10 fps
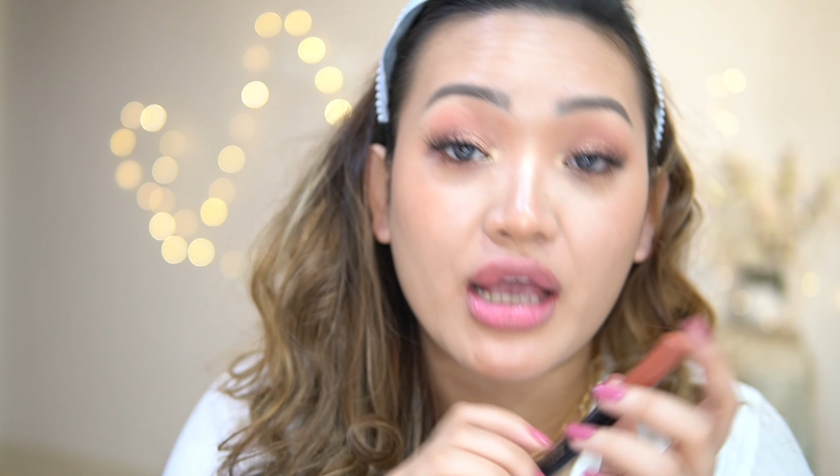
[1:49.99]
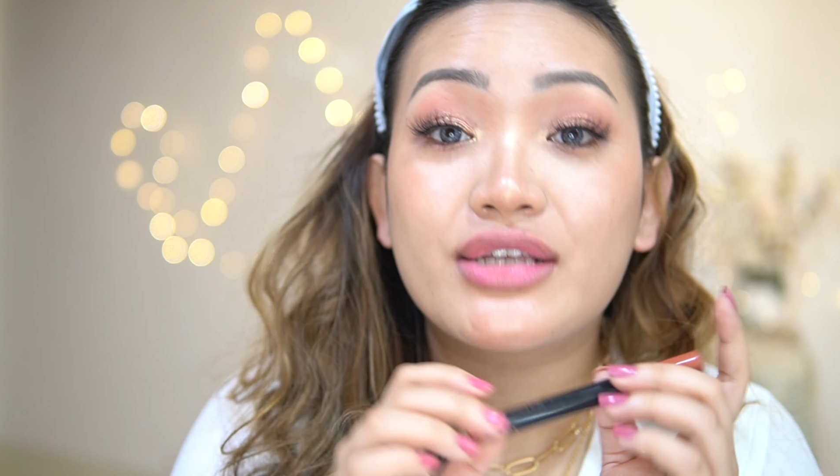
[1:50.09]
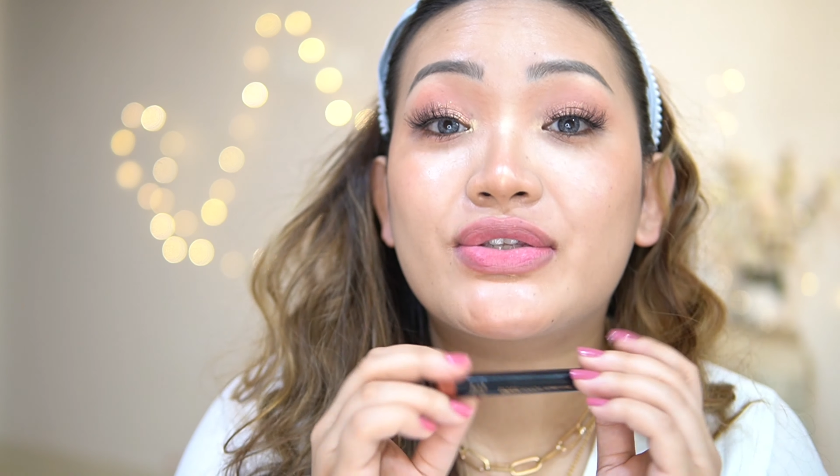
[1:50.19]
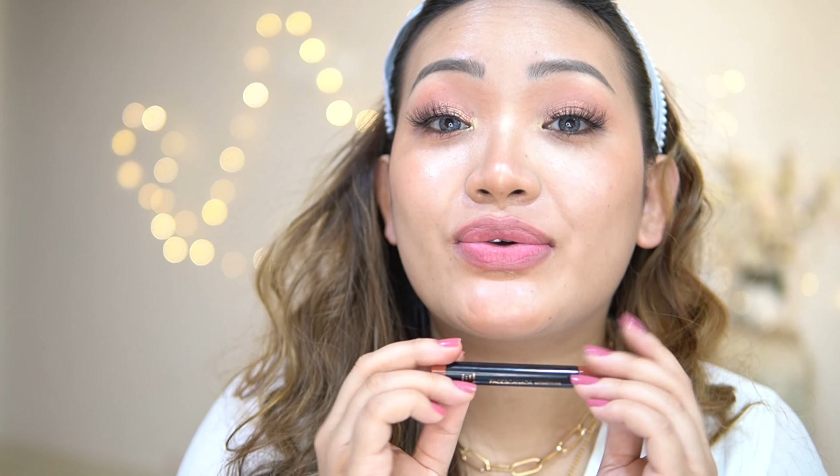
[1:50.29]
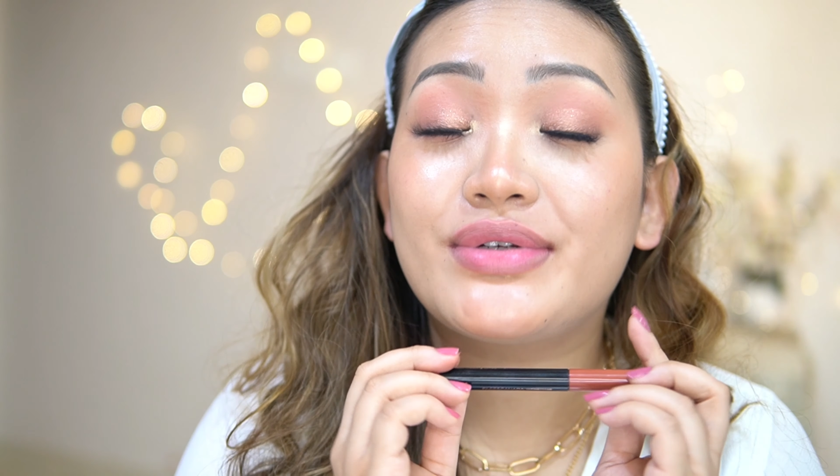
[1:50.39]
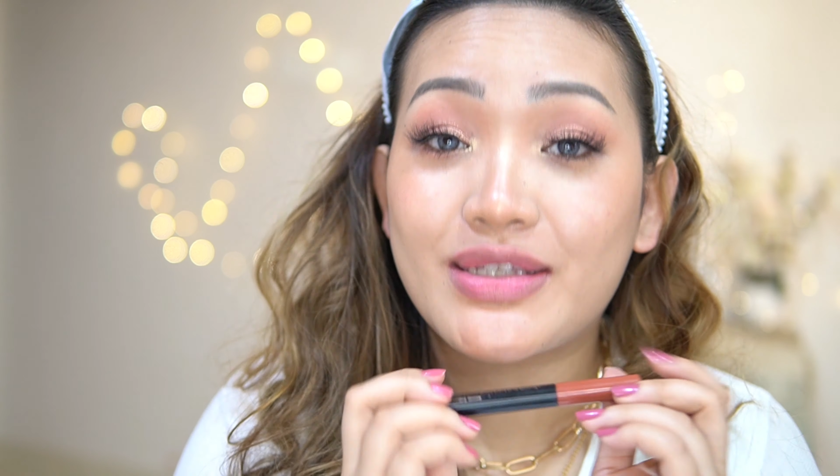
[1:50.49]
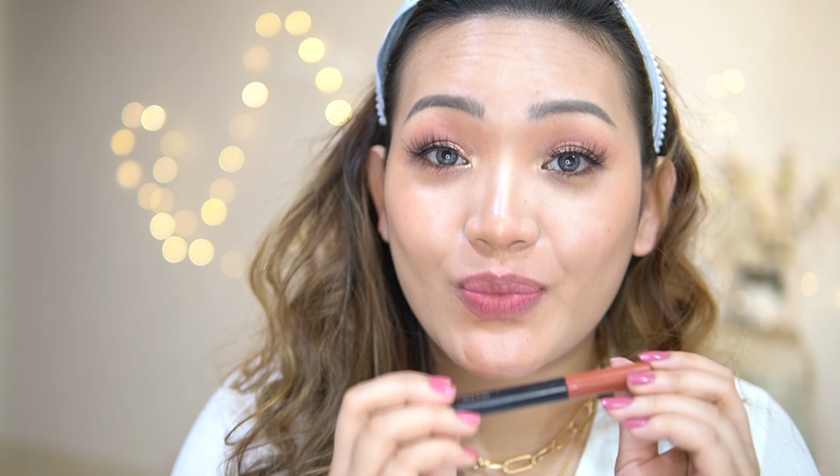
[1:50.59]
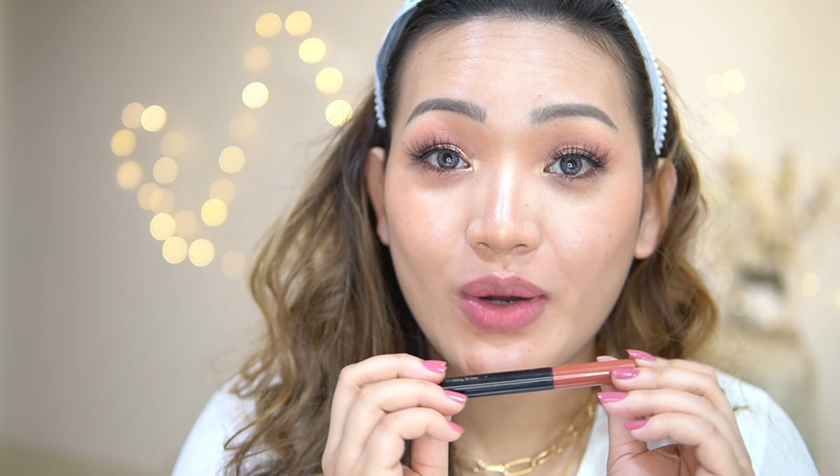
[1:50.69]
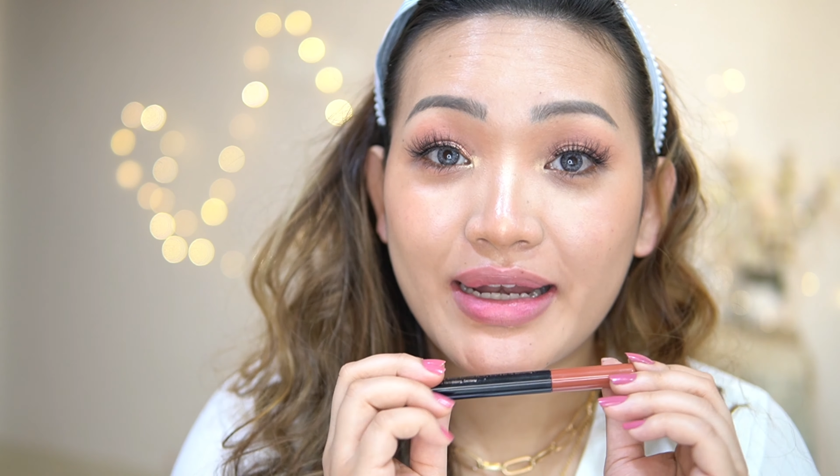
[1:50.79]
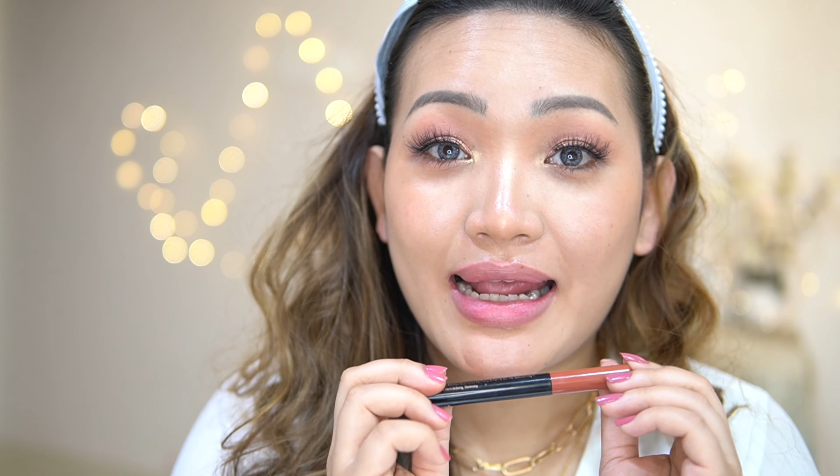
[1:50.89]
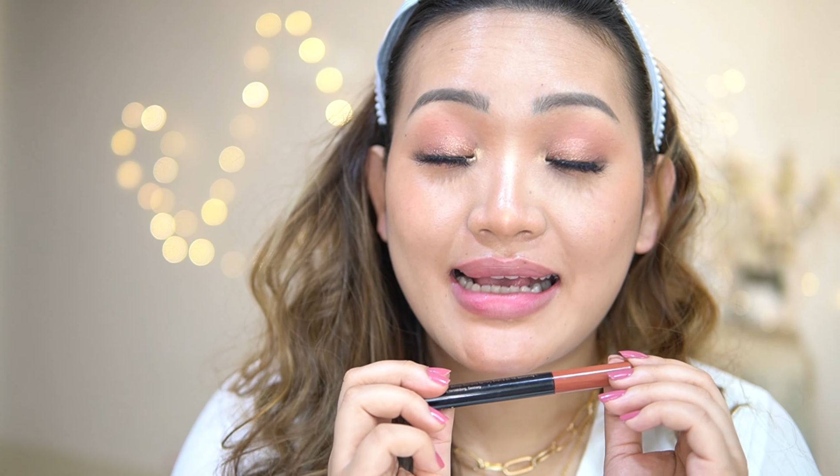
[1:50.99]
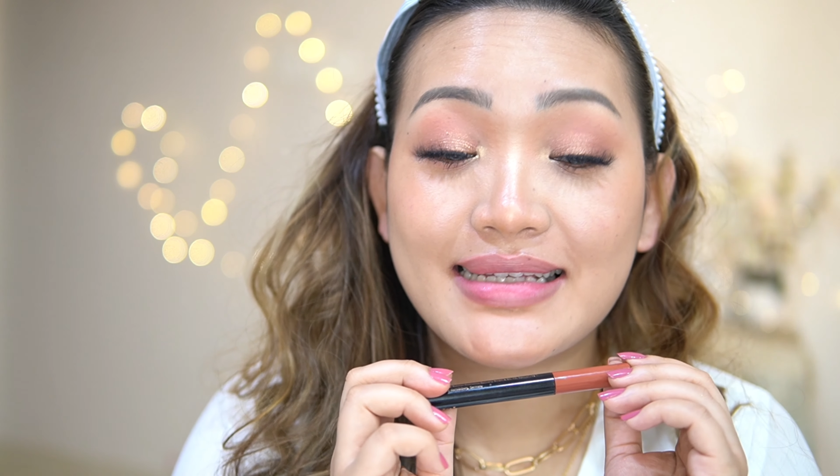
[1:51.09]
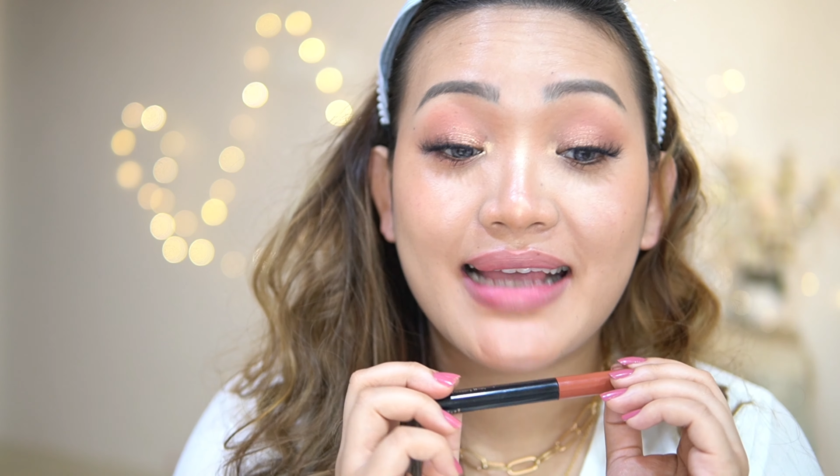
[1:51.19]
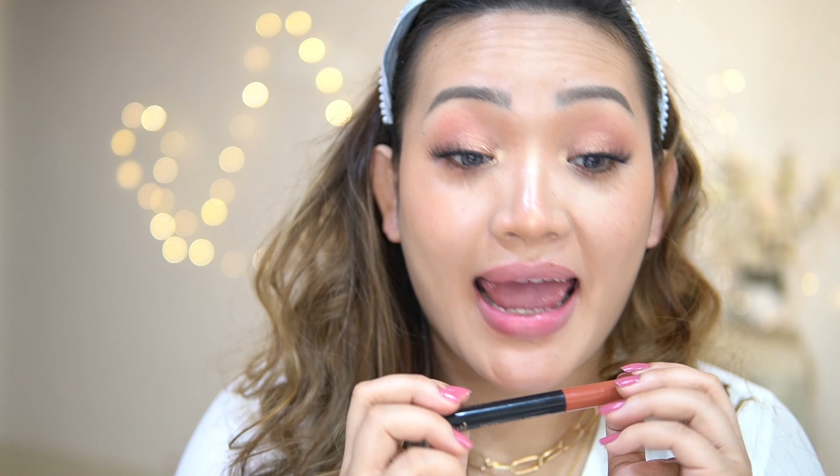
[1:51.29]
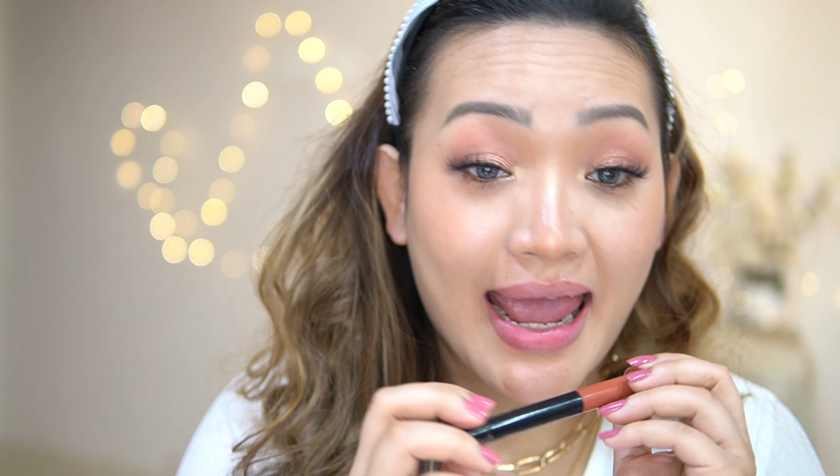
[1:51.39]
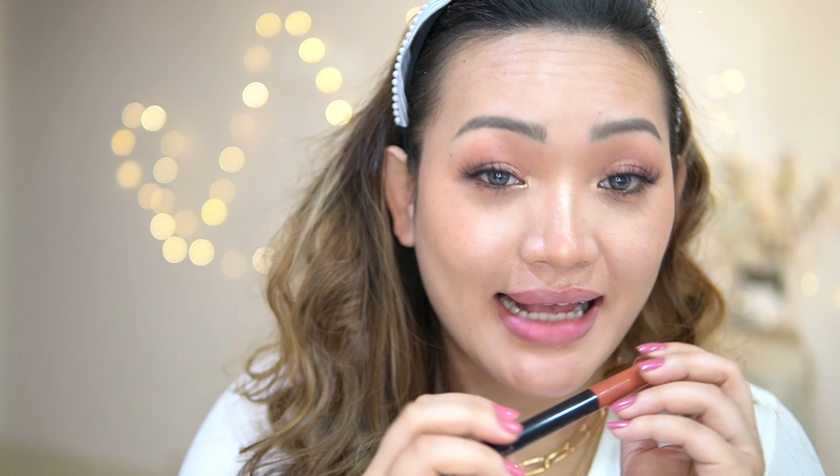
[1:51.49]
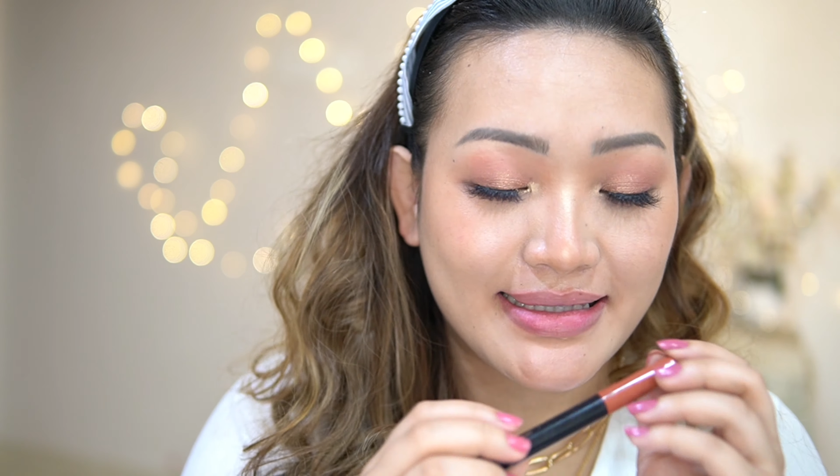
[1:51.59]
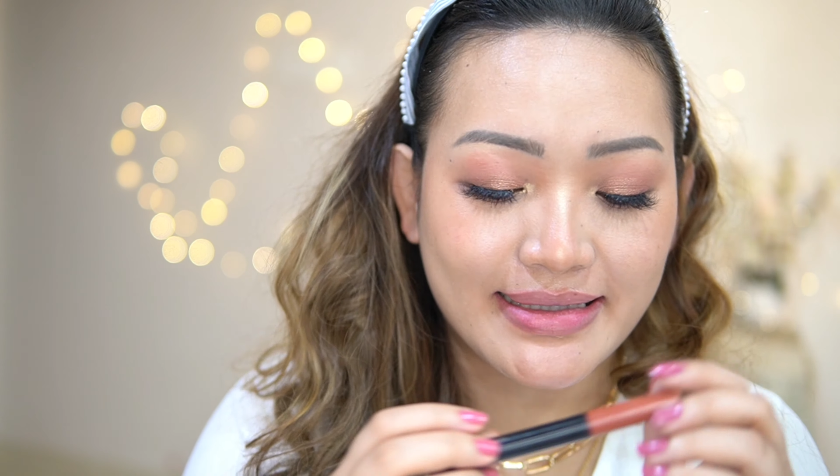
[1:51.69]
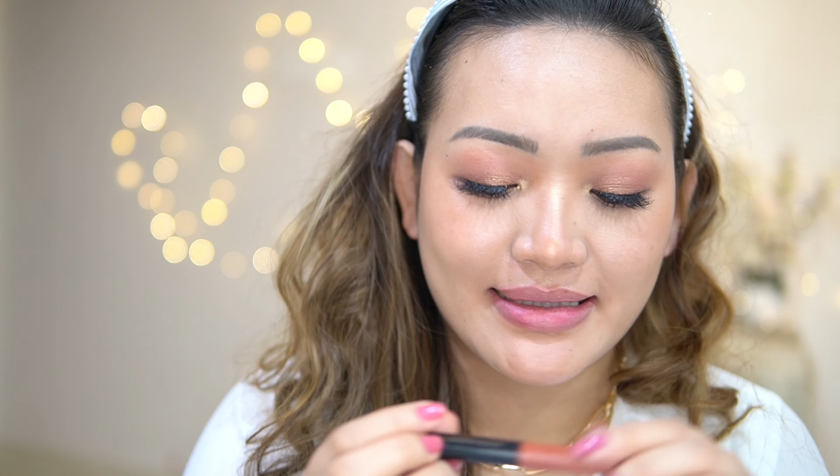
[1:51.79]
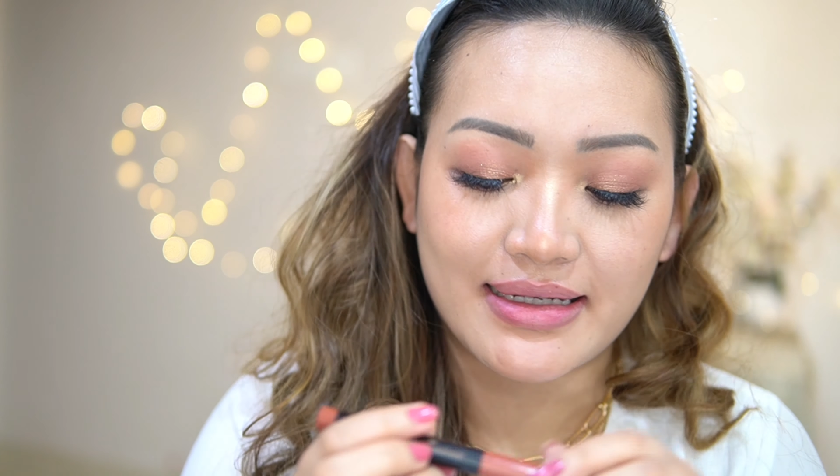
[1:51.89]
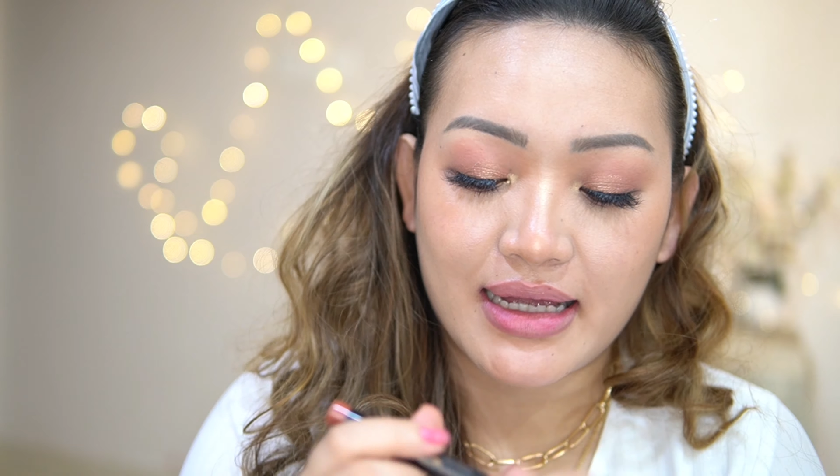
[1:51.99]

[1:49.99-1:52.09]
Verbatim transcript: So this one is hazel.